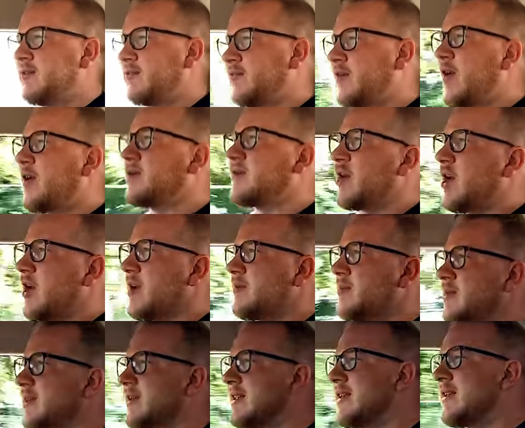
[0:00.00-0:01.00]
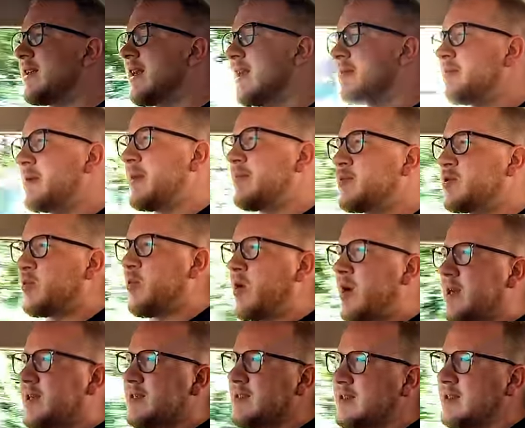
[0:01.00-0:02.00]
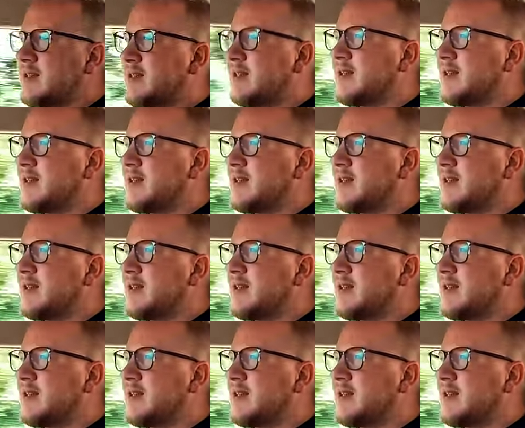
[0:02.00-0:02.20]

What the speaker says: 5 times. It didn't, it beeped twice.